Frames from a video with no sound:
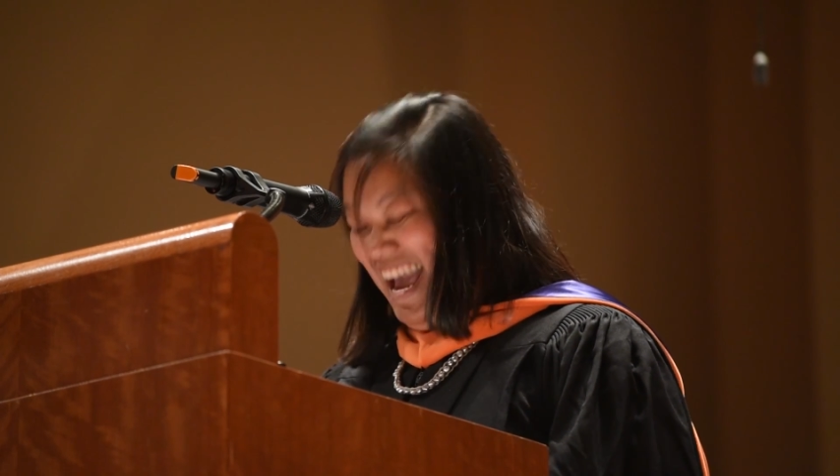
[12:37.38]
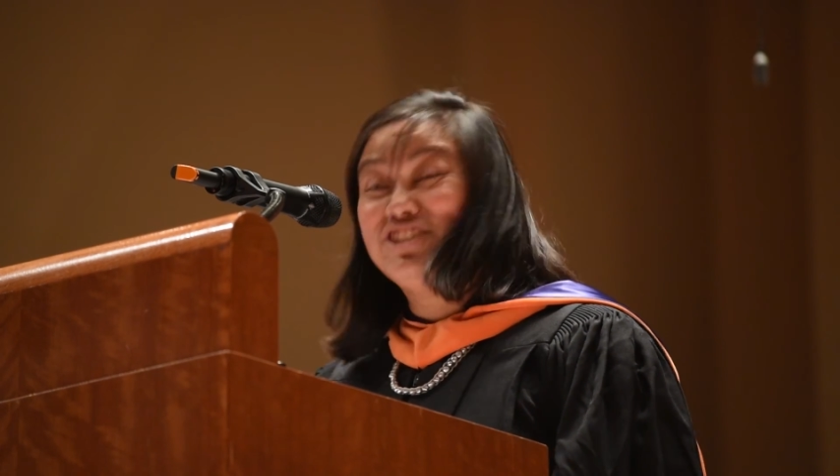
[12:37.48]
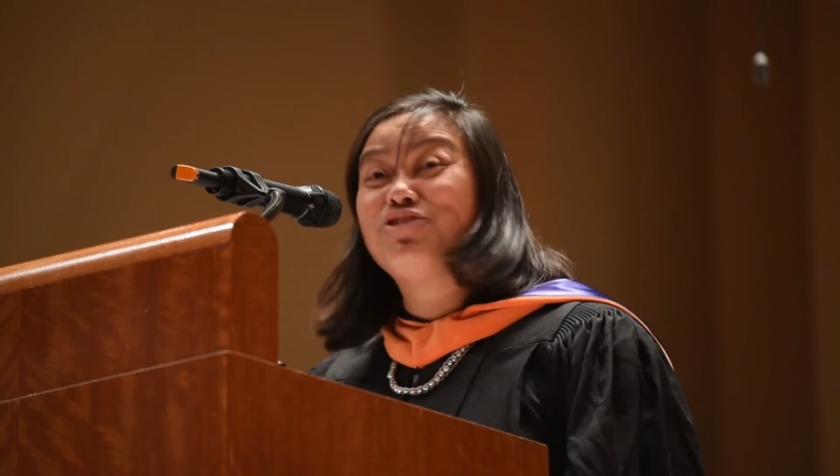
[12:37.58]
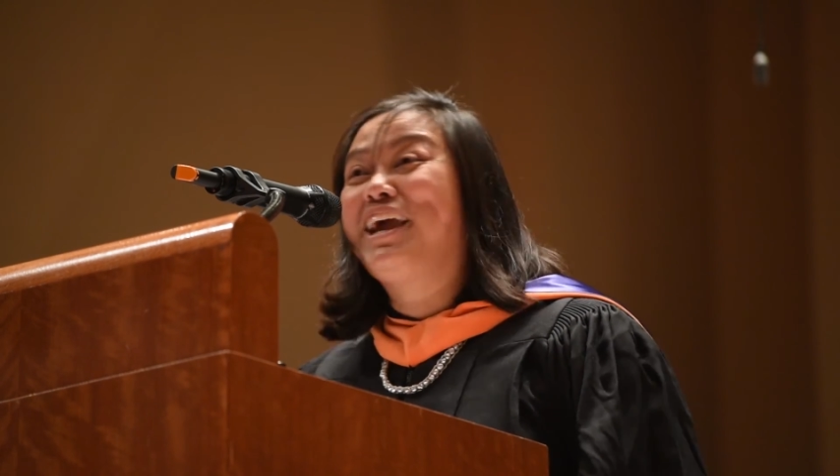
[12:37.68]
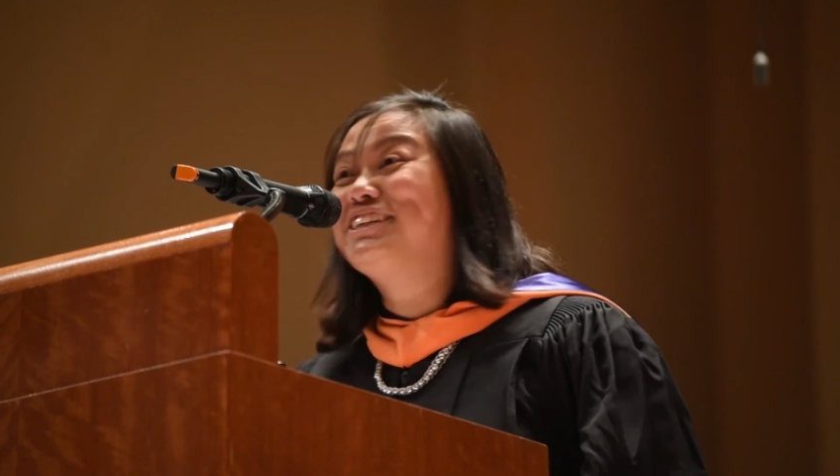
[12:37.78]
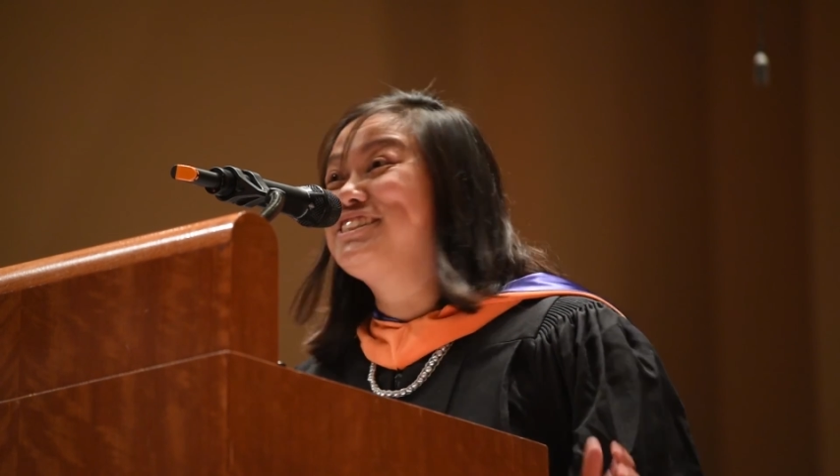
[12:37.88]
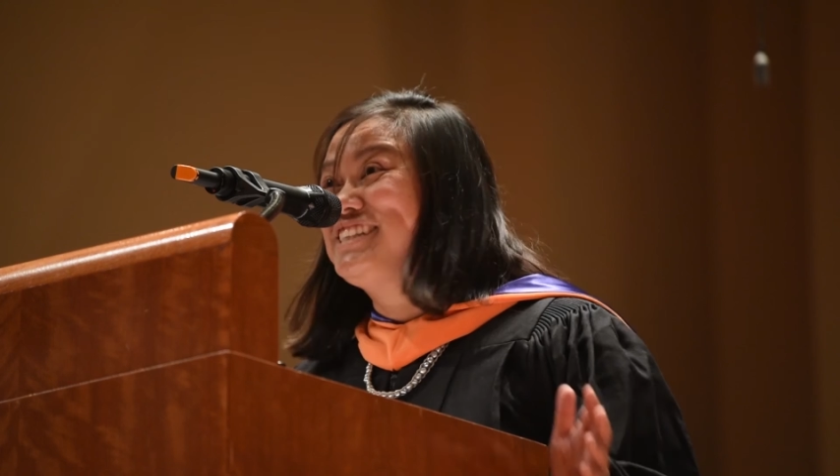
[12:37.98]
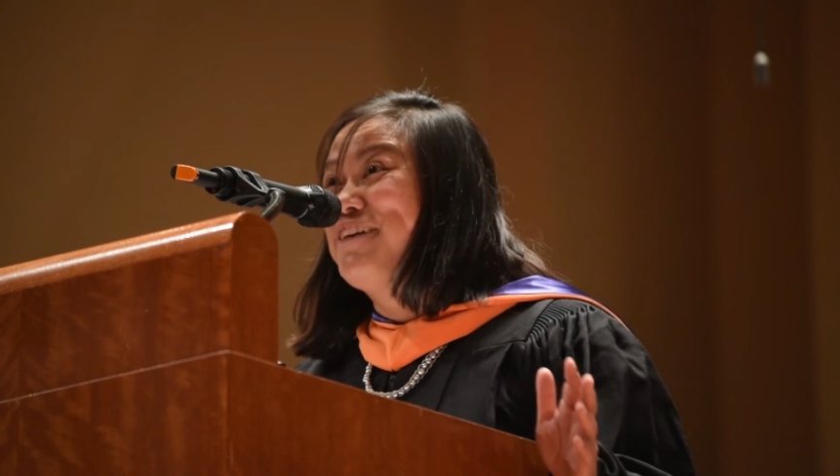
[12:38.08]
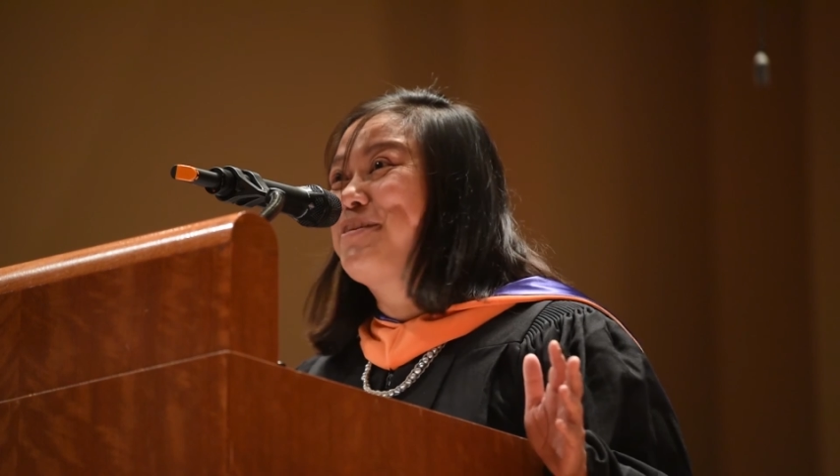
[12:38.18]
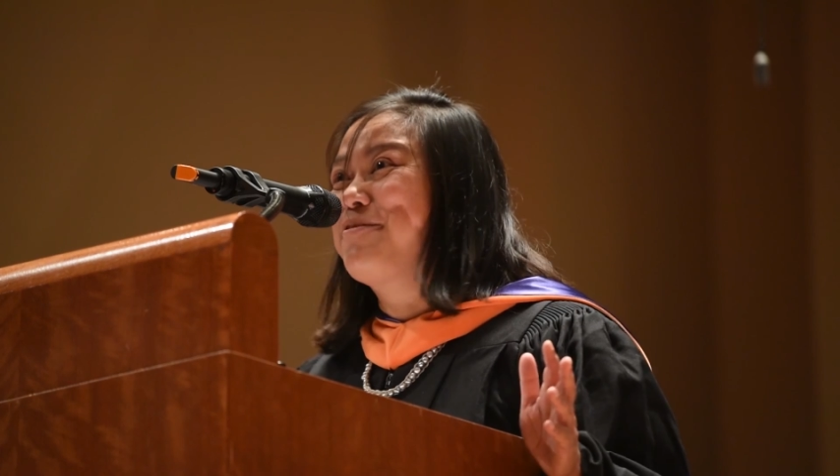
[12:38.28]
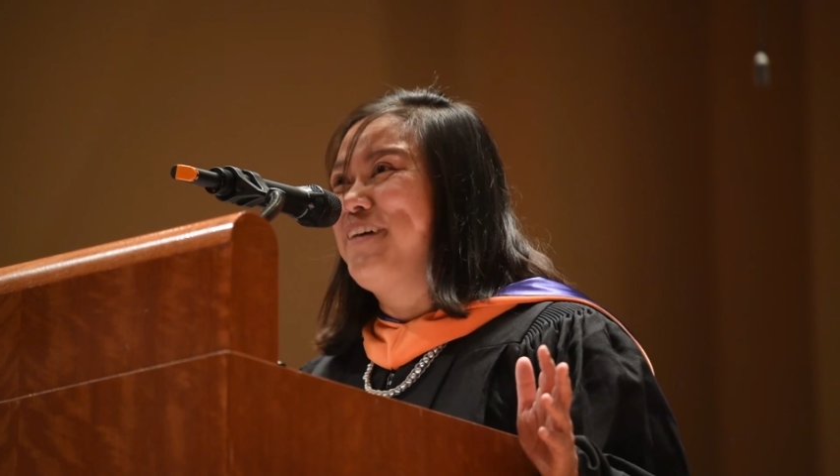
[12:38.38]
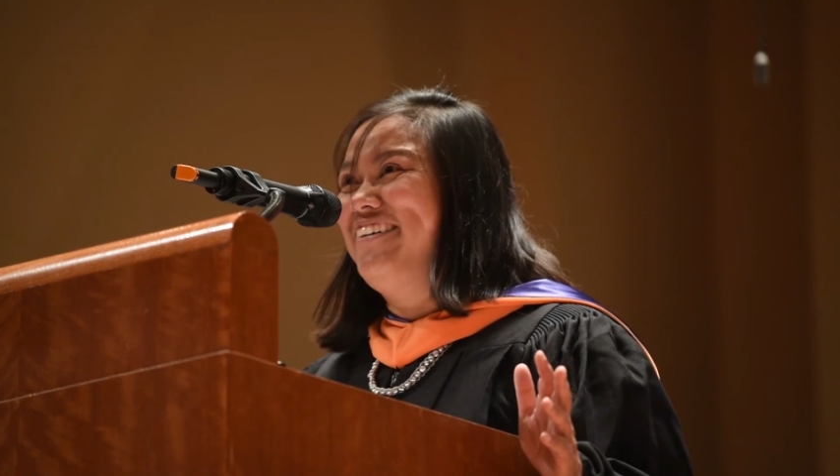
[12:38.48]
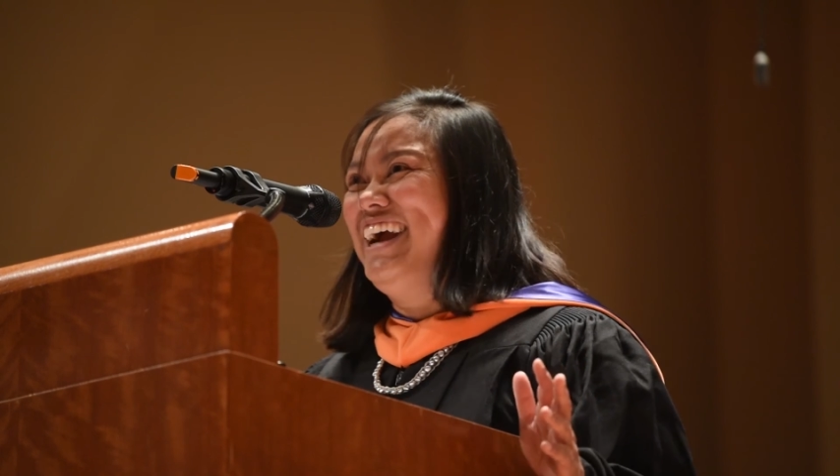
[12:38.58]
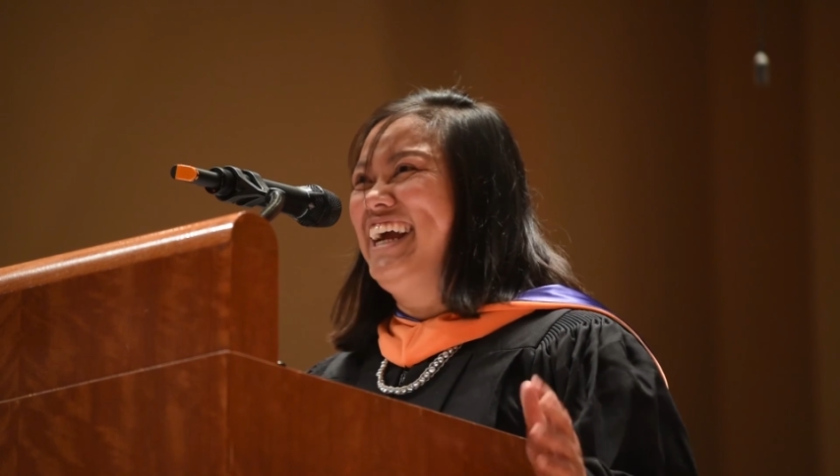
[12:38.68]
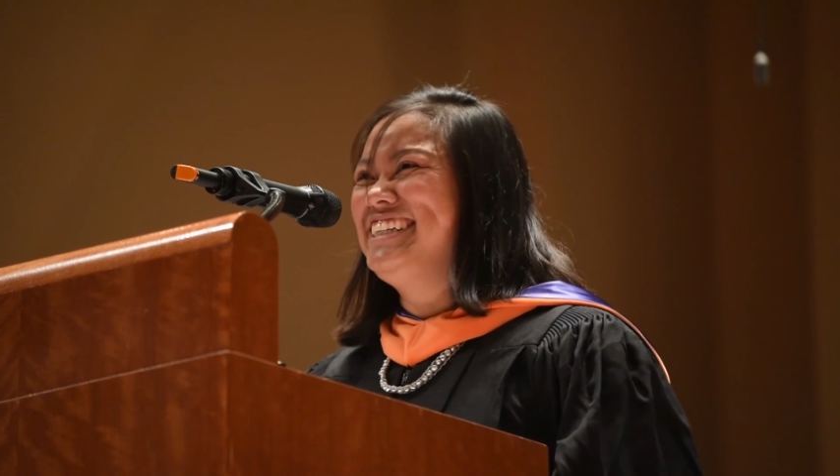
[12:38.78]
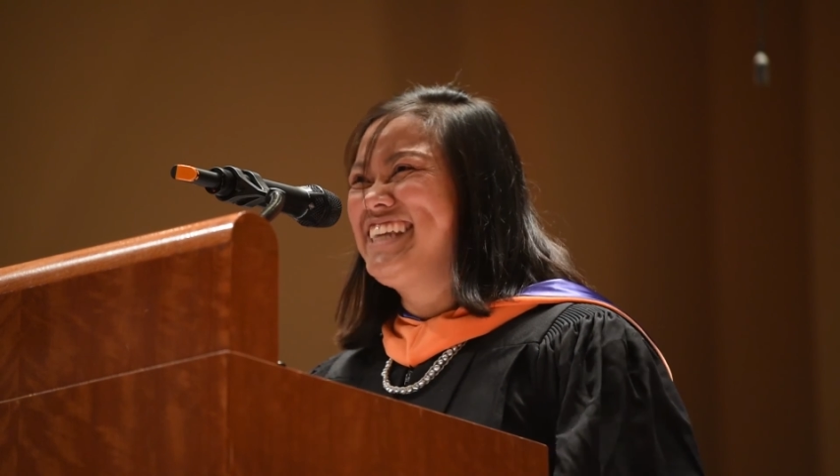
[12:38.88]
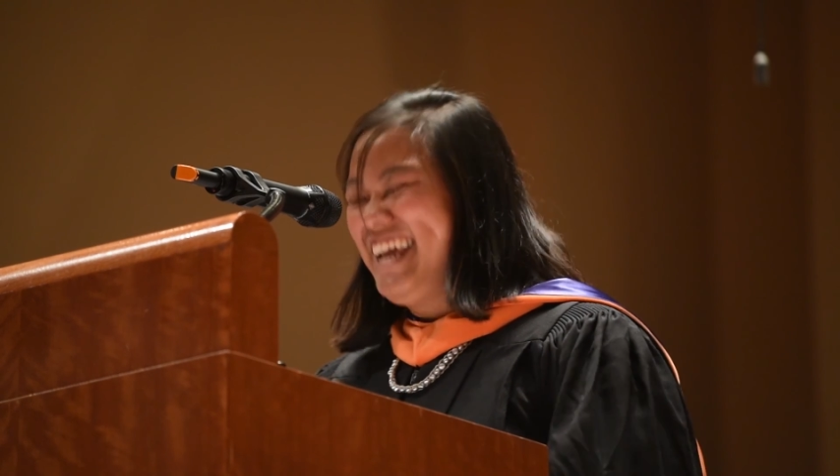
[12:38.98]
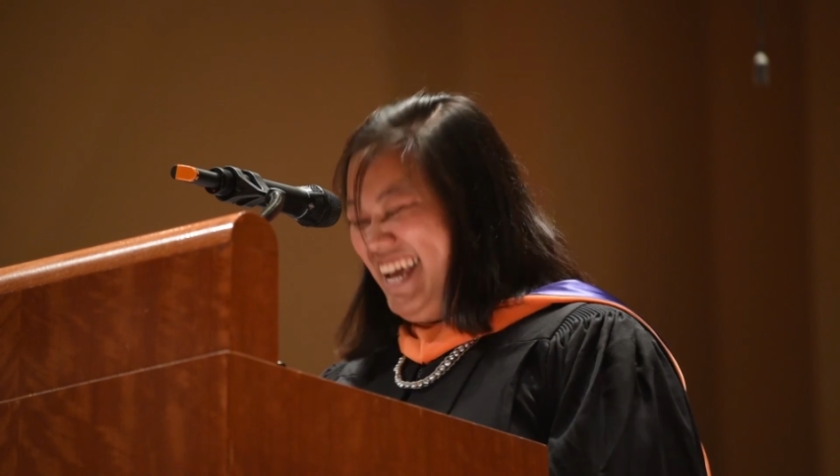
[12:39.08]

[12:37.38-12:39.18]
Education's everywhere, right?